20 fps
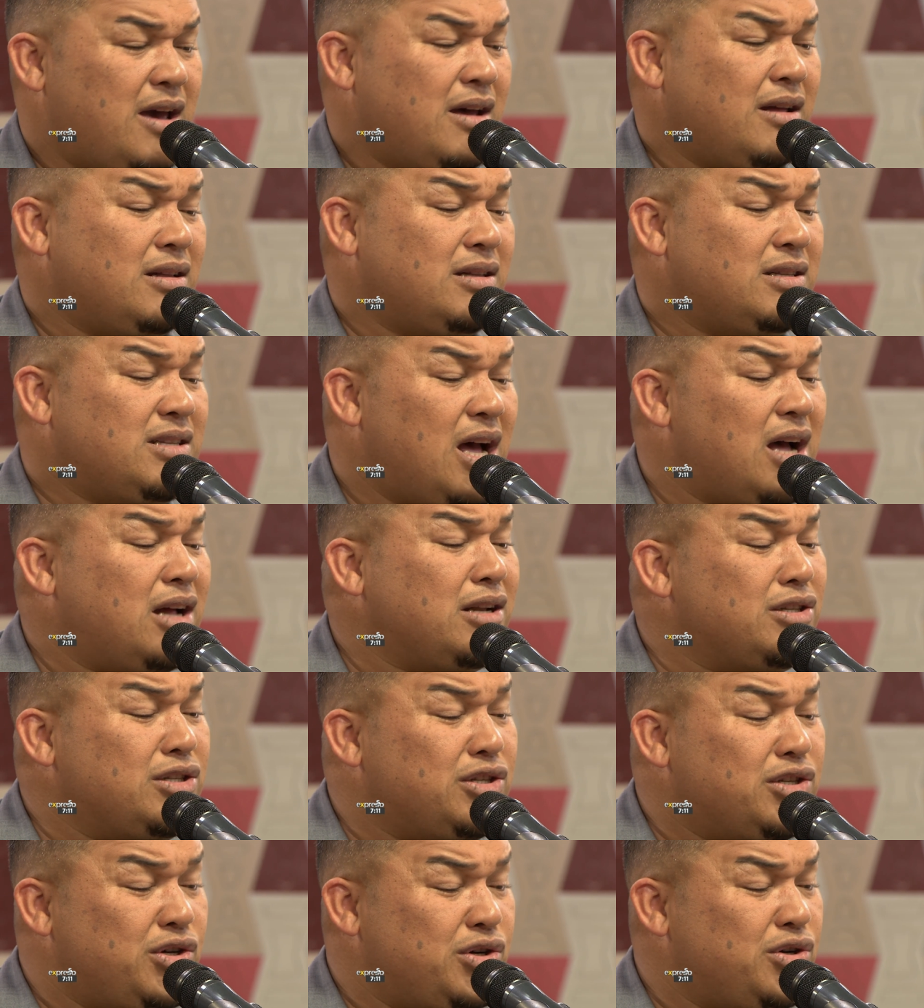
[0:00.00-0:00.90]
and
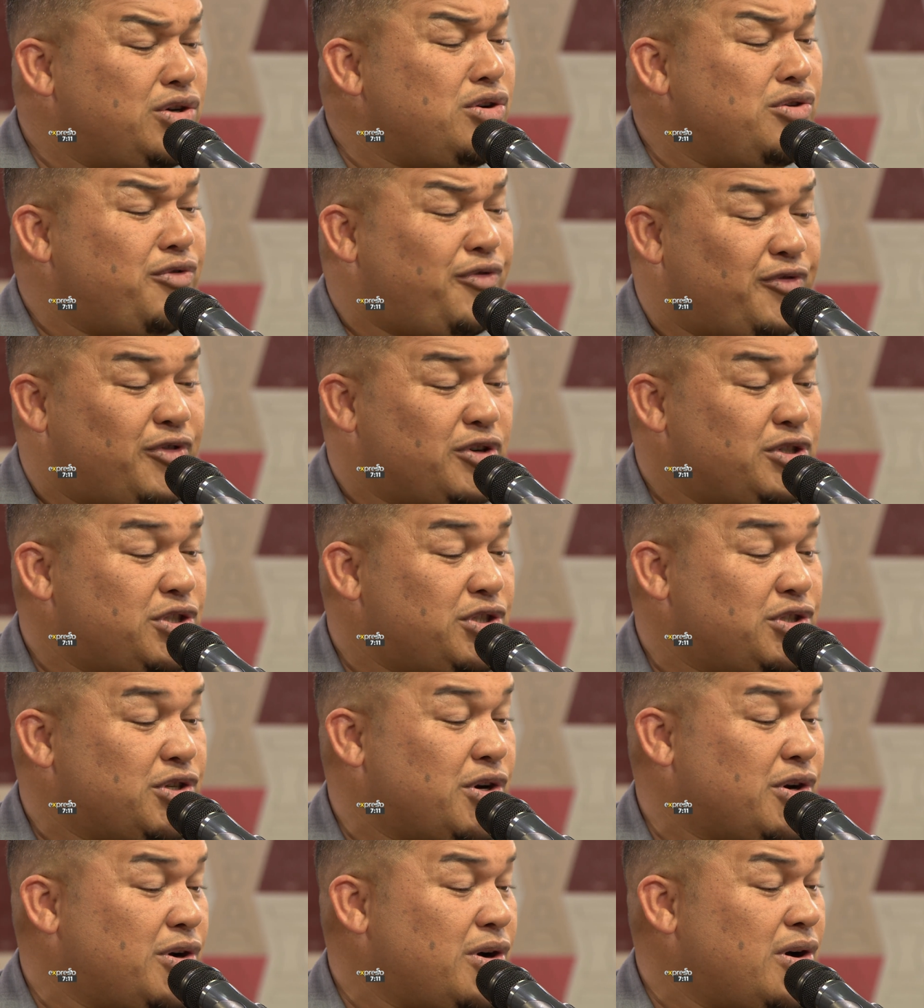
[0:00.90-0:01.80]
I knew for
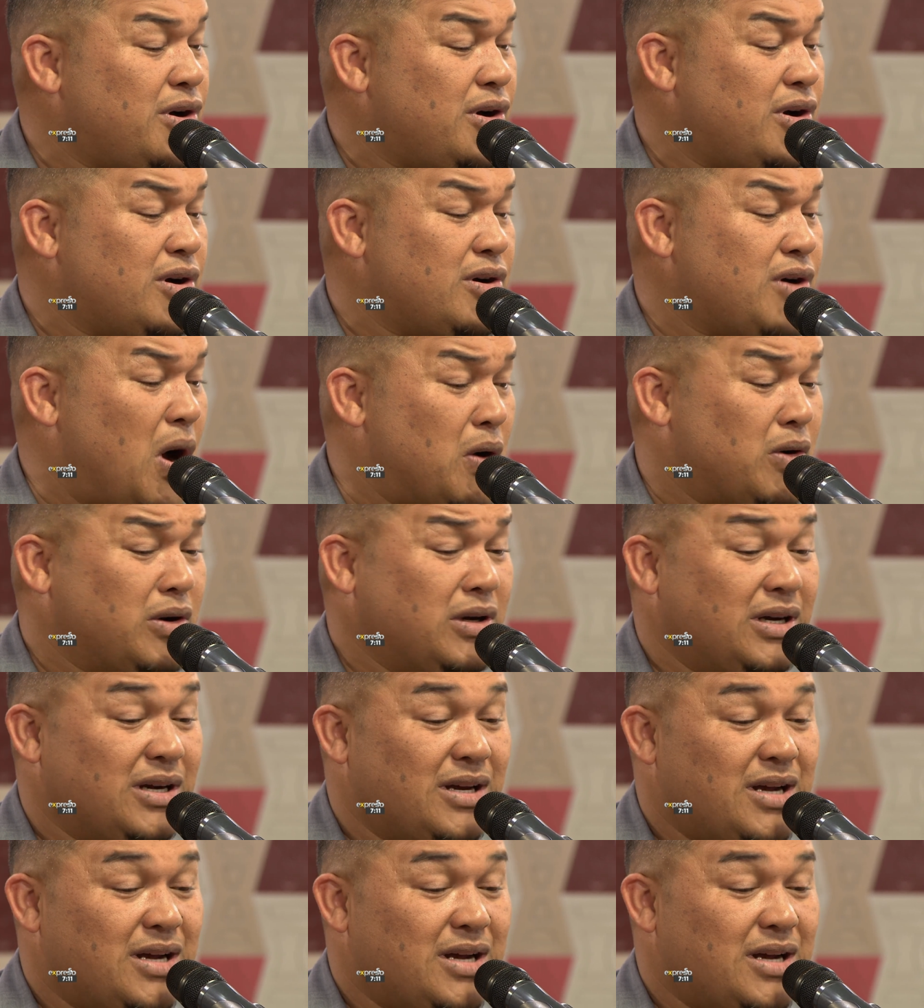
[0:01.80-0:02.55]
sure